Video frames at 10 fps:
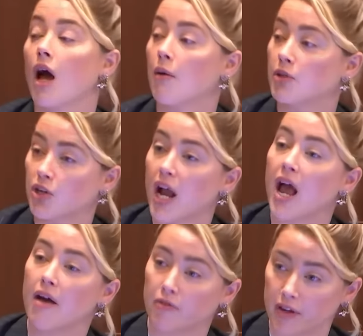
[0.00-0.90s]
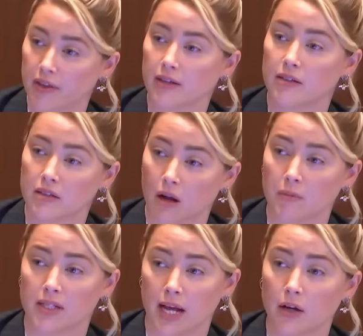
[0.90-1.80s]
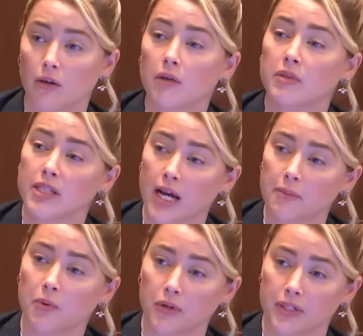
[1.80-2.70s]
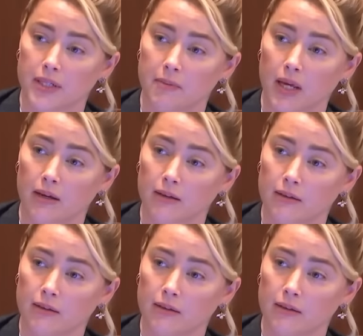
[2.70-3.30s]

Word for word: I would try everything to stop the cycle. It was that important to me.